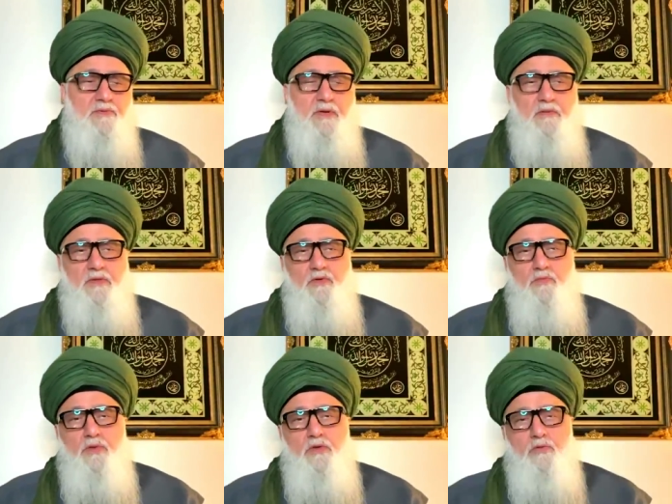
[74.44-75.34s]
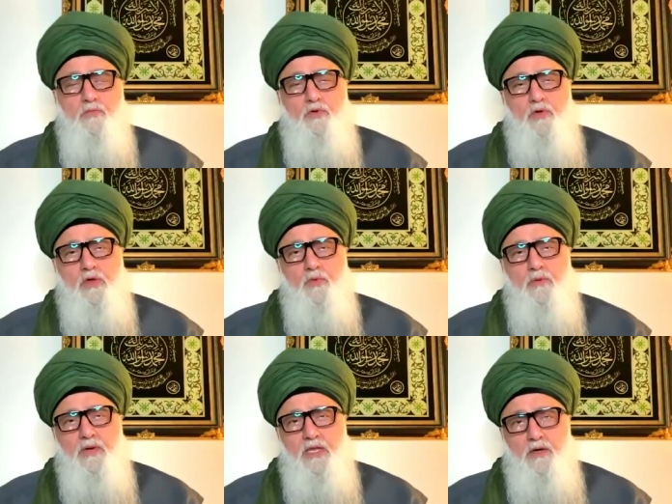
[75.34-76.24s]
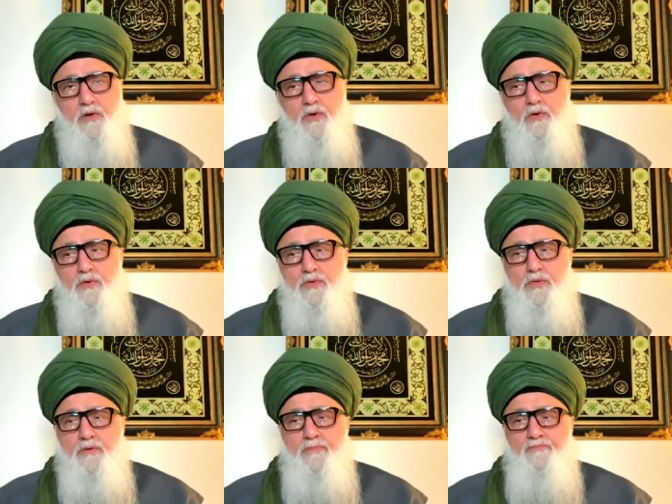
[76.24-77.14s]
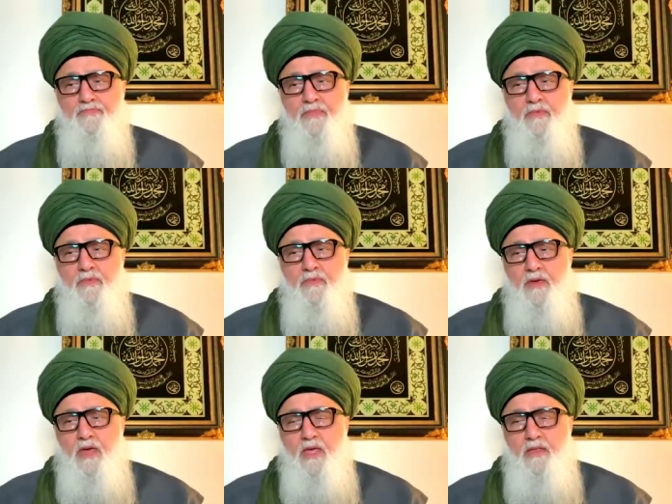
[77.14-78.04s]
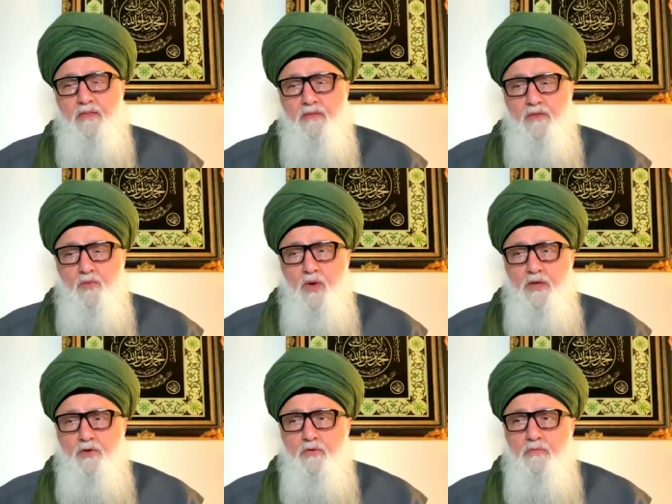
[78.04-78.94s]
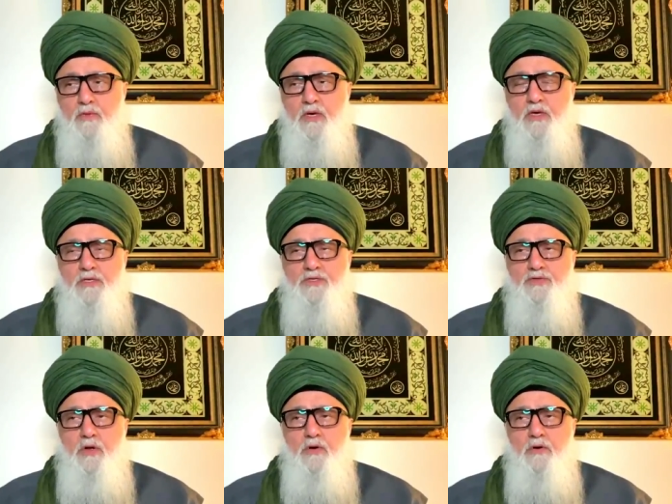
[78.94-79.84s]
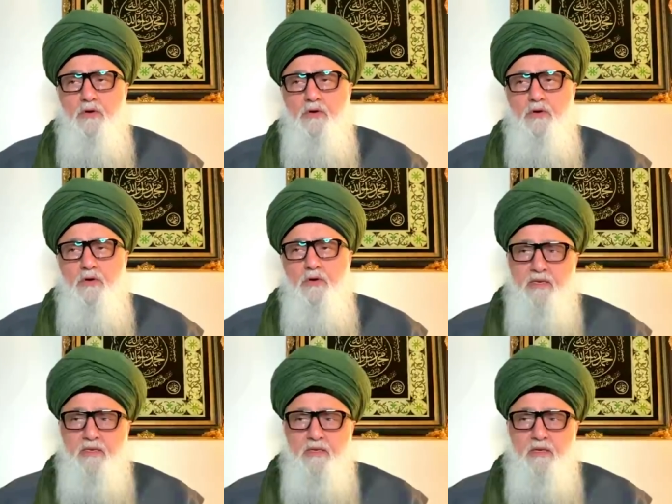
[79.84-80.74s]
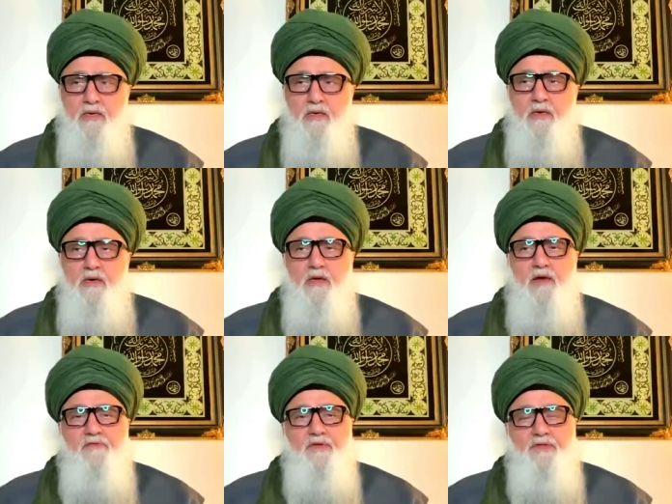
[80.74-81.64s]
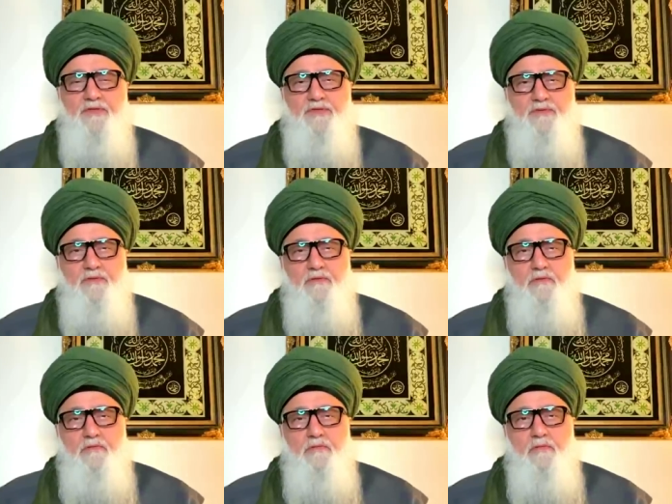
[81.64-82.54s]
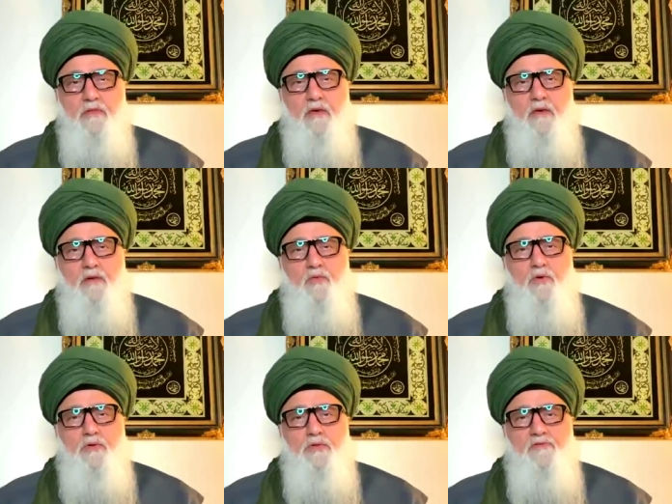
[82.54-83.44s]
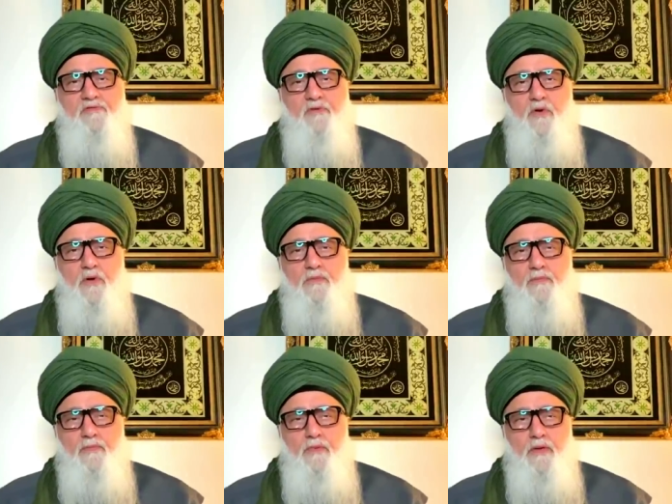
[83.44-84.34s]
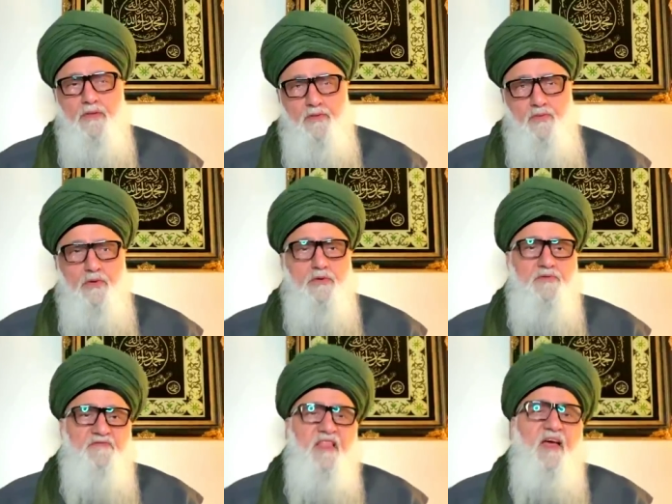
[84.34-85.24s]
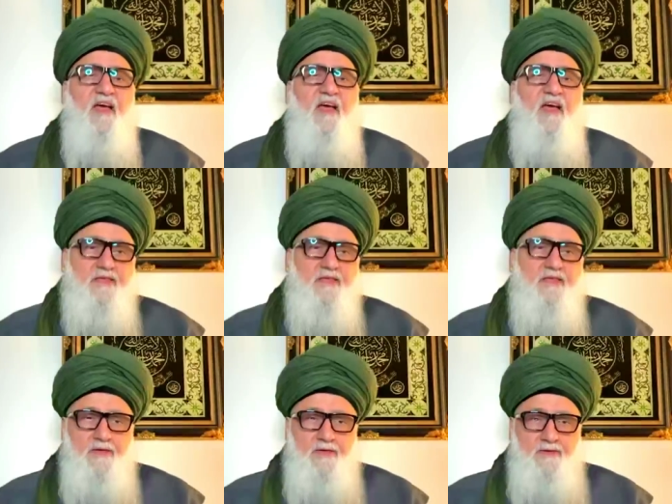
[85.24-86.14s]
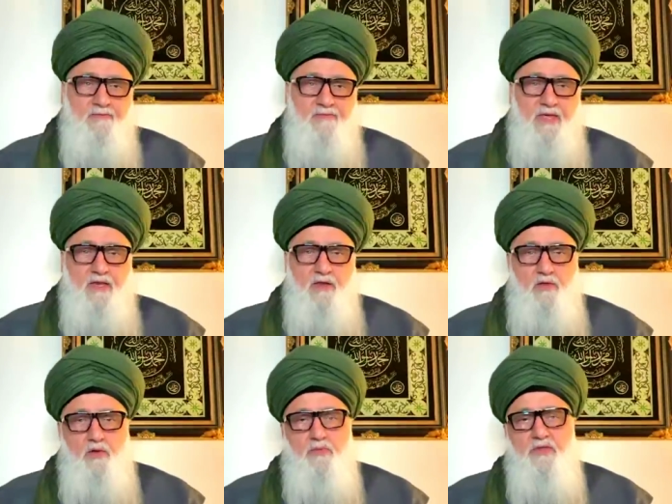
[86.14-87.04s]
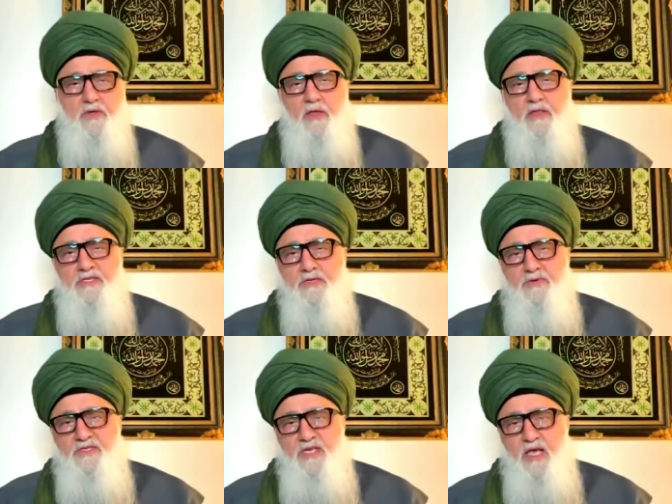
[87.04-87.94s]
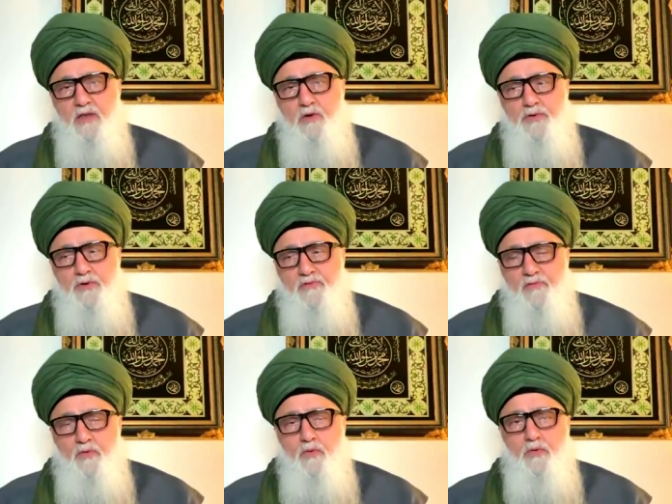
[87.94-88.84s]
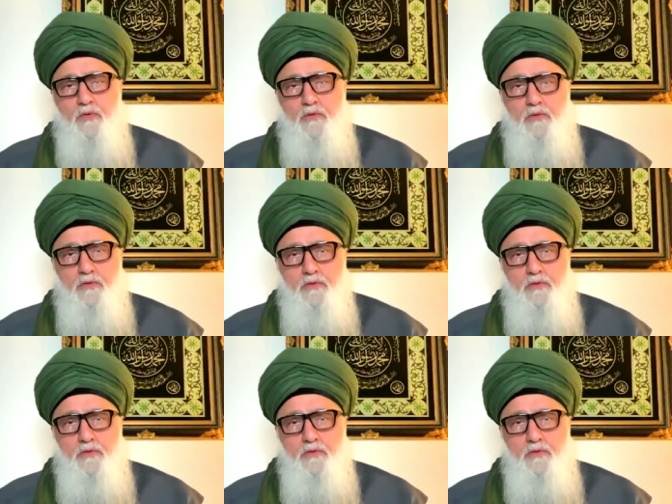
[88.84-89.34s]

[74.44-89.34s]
Mulki wa Malakut, and the one whom controls and governs the world of form and the world of light, that glory be to Allah, owner of all